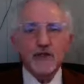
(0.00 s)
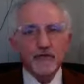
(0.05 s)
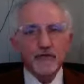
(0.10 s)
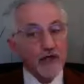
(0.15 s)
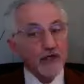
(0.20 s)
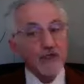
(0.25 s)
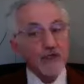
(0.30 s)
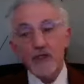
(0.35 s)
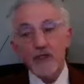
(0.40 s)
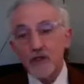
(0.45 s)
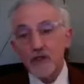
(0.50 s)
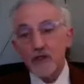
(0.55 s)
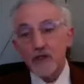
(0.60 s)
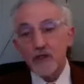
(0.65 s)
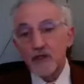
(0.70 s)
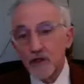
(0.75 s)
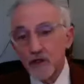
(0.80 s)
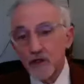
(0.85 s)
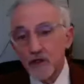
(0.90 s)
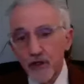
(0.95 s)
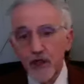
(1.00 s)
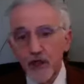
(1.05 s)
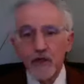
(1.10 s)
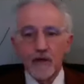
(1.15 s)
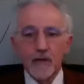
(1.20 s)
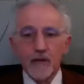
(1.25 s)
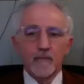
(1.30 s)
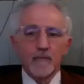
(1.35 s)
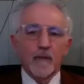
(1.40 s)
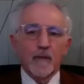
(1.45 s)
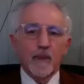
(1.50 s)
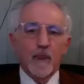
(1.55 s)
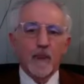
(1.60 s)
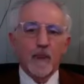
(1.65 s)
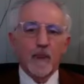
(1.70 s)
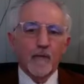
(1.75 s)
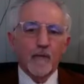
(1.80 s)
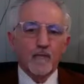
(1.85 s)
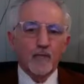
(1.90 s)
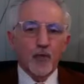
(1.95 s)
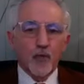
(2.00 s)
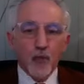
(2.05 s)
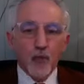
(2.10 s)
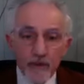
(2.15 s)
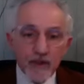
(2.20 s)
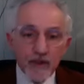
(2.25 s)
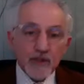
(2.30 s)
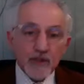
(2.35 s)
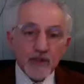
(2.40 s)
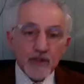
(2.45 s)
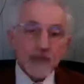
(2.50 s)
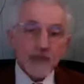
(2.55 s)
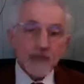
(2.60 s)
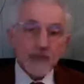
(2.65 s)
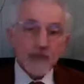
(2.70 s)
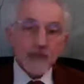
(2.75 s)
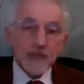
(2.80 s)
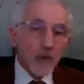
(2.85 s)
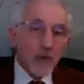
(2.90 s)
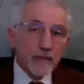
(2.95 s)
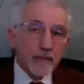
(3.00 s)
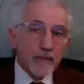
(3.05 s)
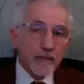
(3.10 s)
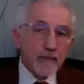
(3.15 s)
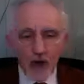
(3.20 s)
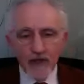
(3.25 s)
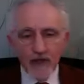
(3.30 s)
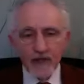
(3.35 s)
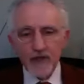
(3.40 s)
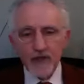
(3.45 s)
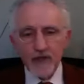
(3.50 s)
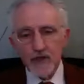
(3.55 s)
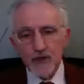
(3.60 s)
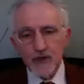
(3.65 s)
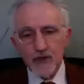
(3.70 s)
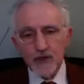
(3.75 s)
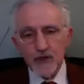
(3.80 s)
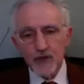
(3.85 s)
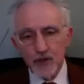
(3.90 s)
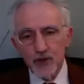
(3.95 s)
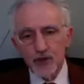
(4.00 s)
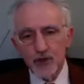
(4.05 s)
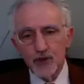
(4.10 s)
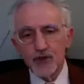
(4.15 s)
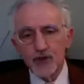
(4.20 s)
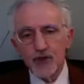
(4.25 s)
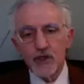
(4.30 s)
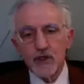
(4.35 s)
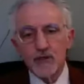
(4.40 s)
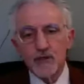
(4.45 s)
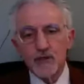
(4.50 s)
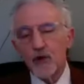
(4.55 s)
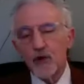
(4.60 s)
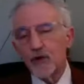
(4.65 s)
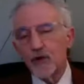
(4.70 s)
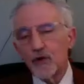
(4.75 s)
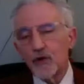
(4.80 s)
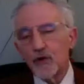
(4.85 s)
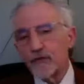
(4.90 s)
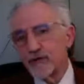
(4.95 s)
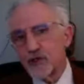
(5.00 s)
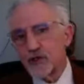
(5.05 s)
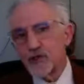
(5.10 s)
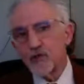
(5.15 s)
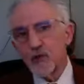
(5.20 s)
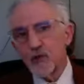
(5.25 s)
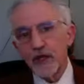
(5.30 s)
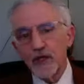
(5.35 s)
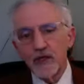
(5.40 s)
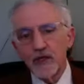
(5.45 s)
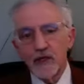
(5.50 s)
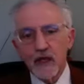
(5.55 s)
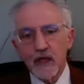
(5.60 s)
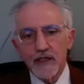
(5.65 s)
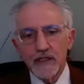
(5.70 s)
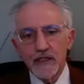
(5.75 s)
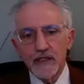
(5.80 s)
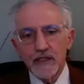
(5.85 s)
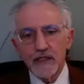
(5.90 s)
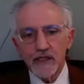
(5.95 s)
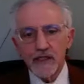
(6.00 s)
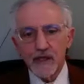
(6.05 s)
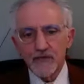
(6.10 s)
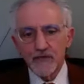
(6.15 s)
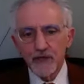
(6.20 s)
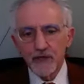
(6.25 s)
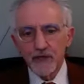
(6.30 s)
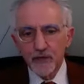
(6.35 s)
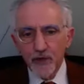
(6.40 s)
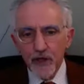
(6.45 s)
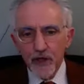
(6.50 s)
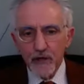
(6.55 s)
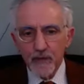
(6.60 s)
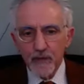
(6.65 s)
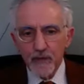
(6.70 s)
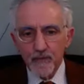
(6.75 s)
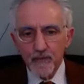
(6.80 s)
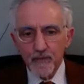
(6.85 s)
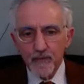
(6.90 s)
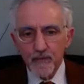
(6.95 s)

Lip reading: of rights, including the women's rights to choose in Roe versus Wade in 1973.